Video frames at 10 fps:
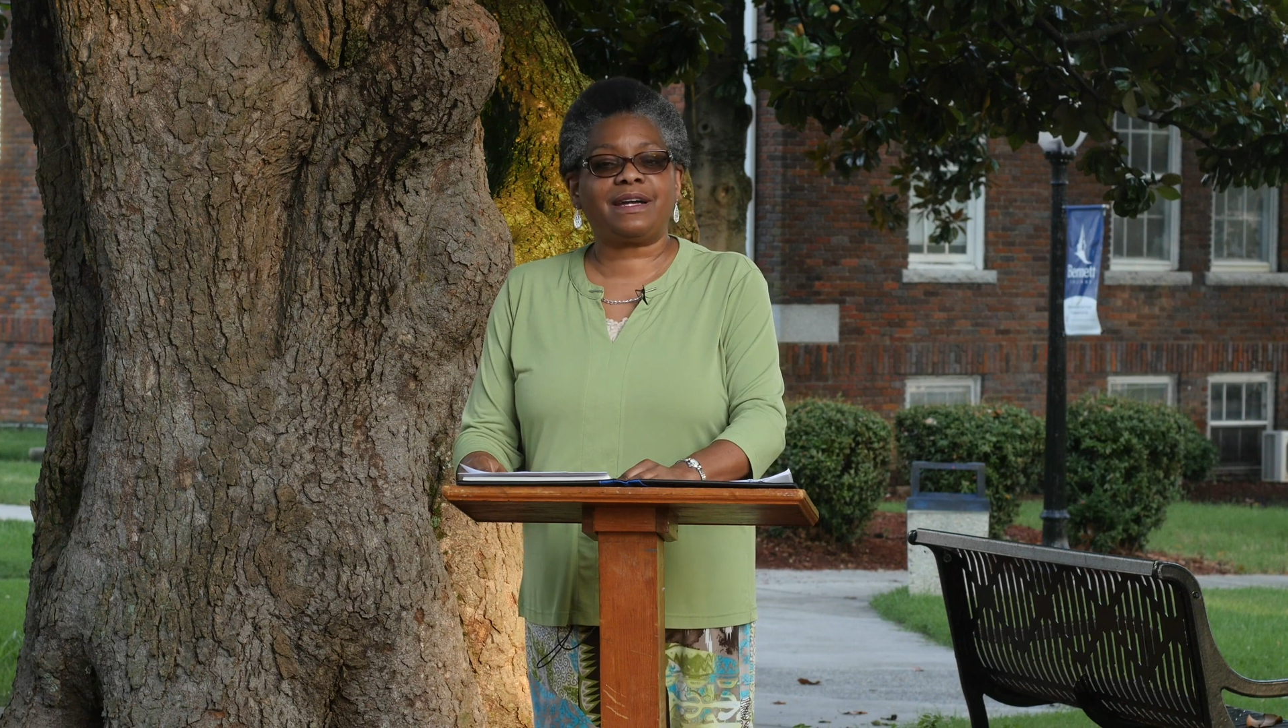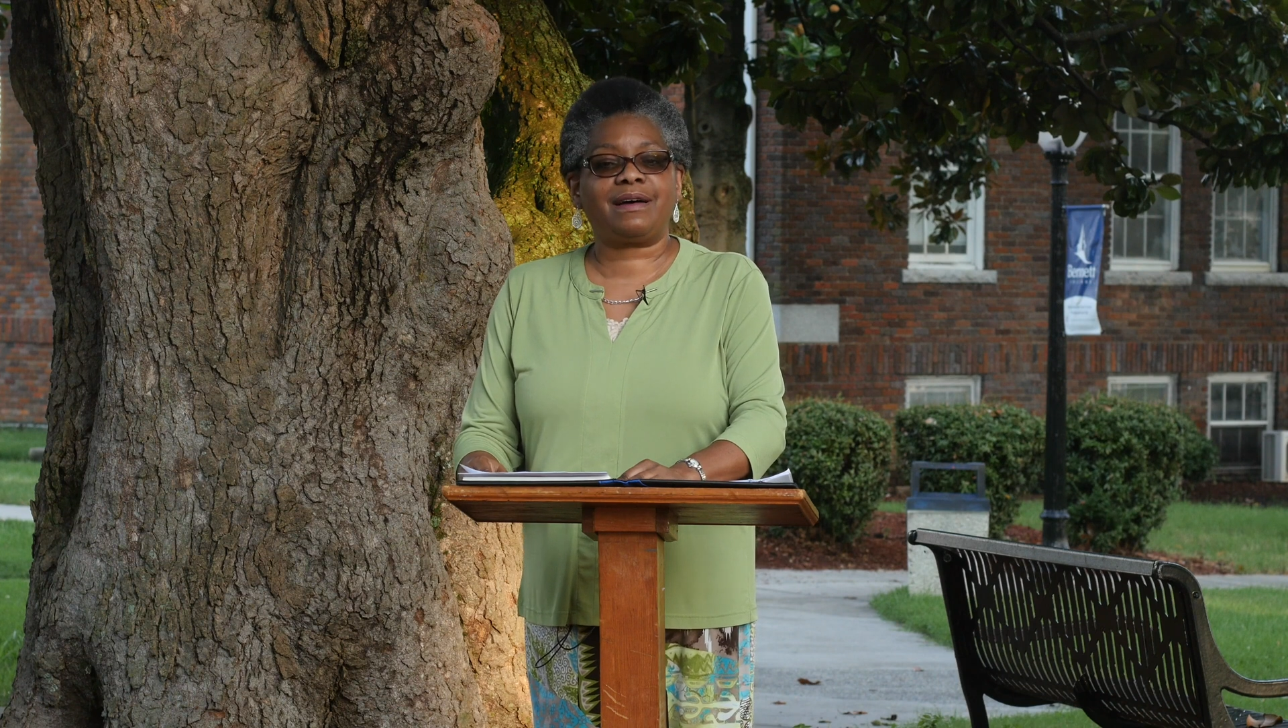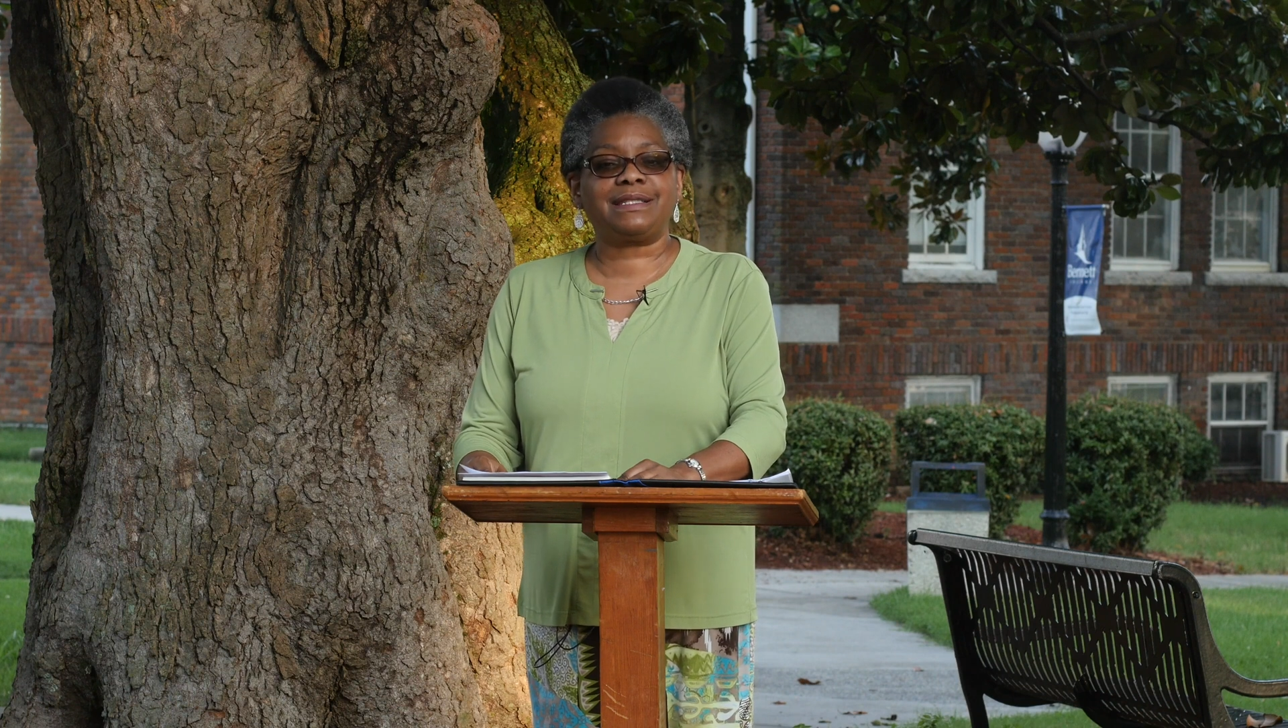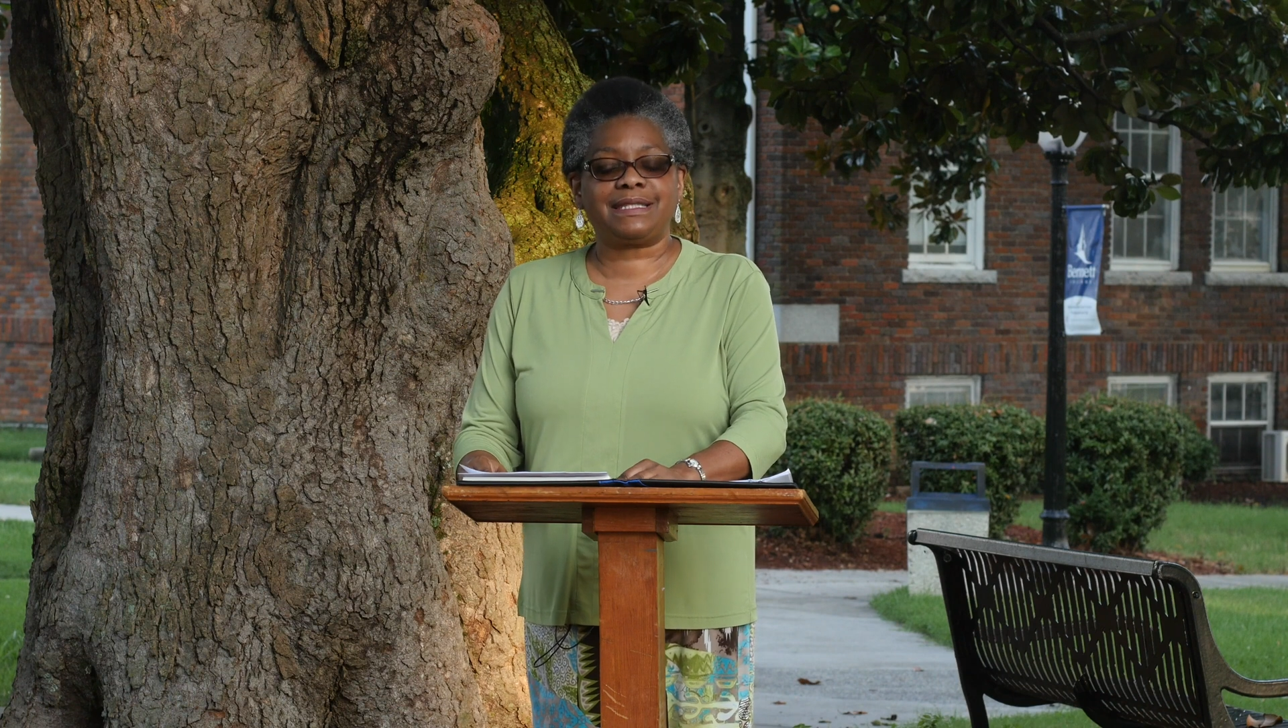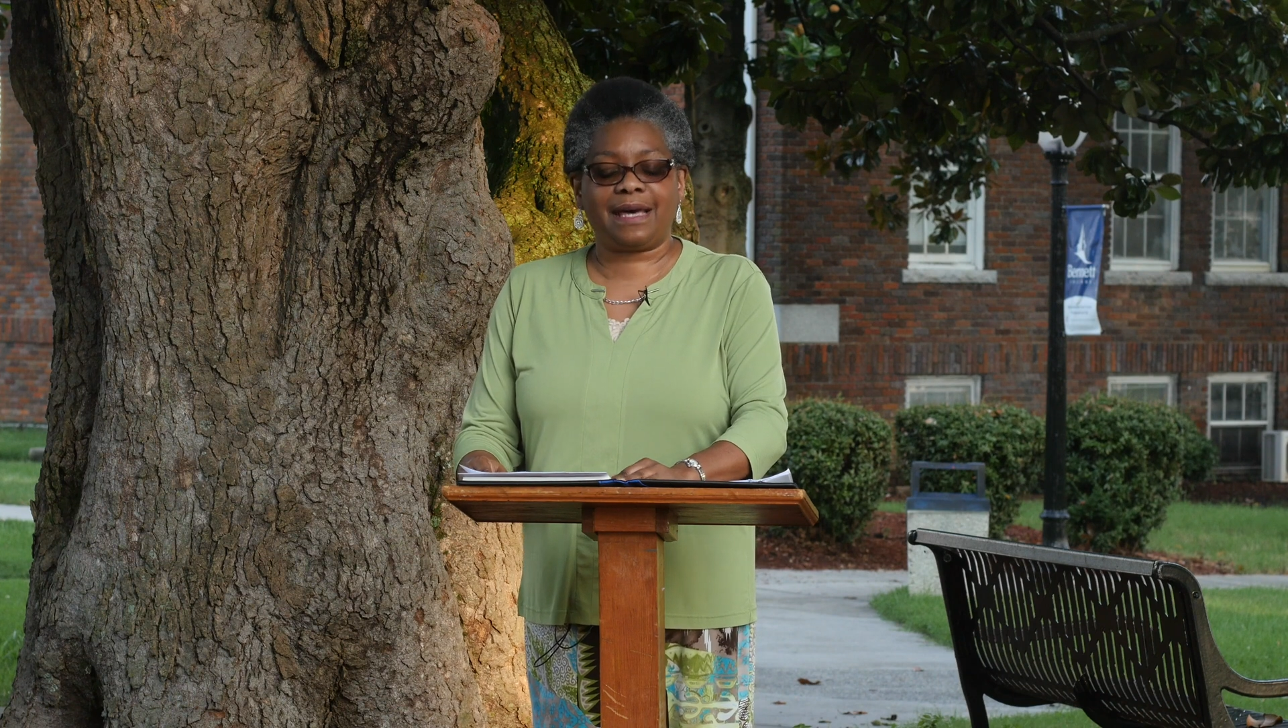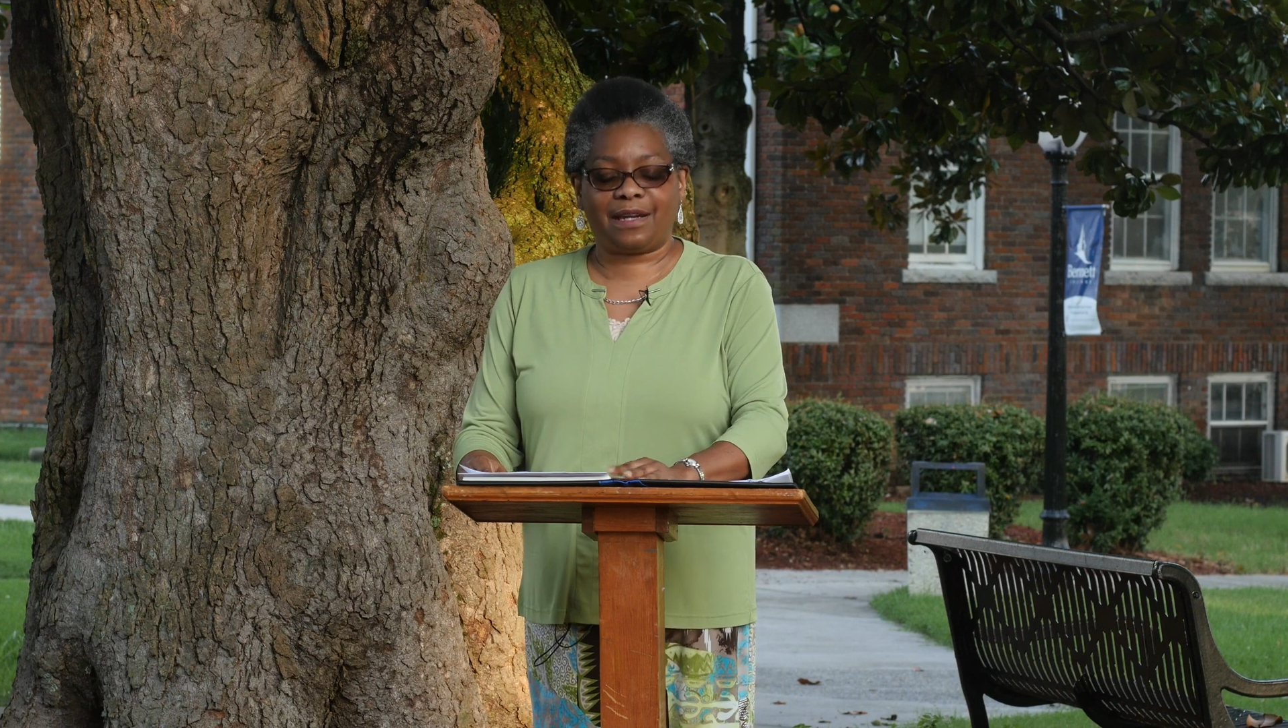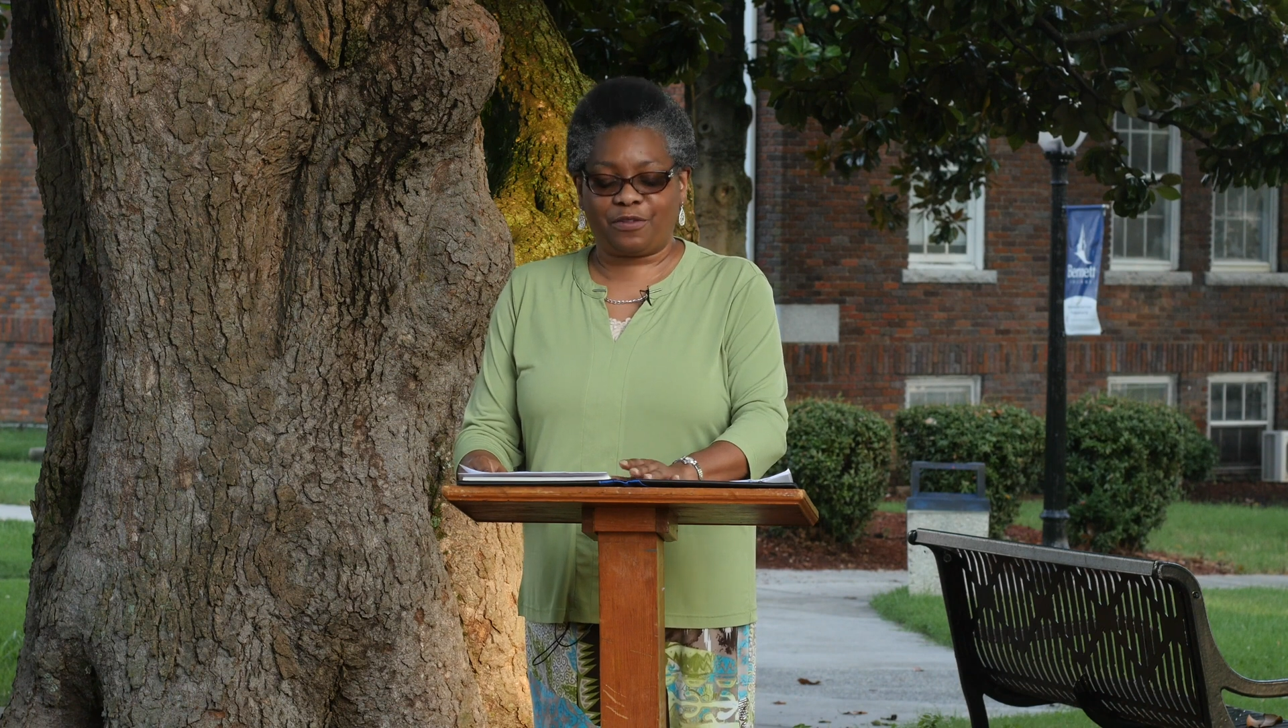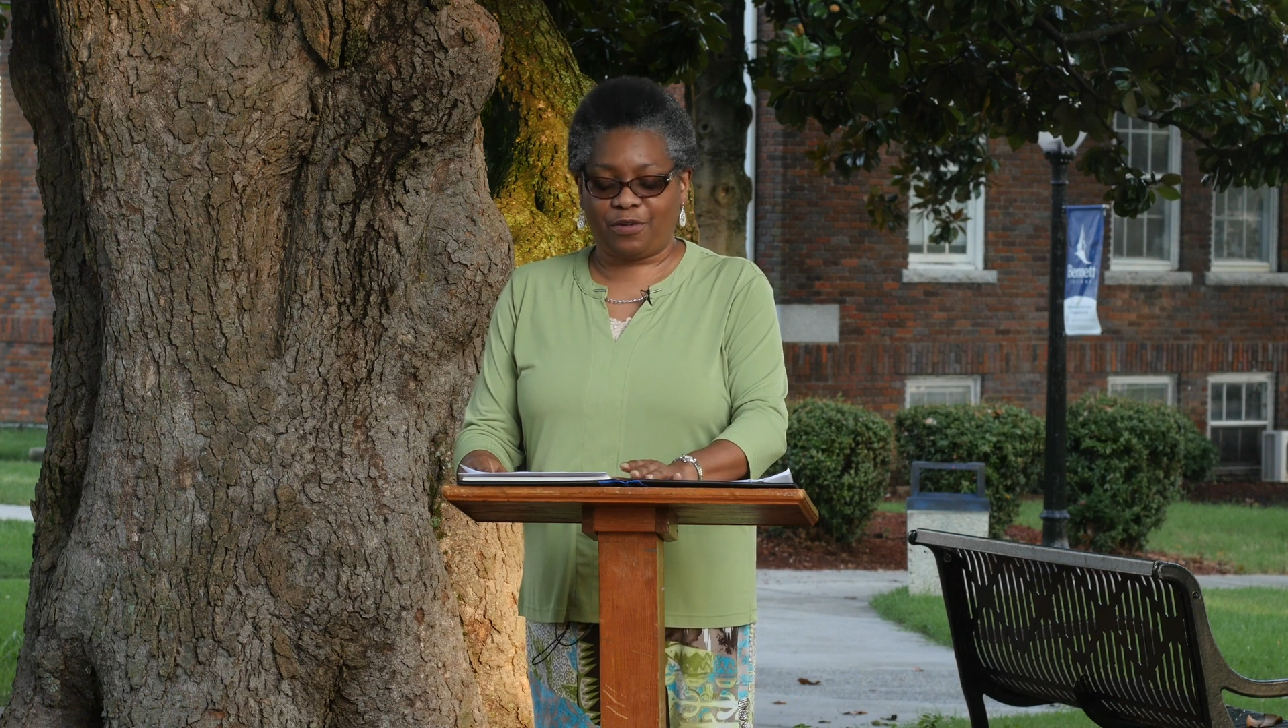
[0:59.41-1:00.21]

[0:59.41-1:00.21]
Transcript: onset of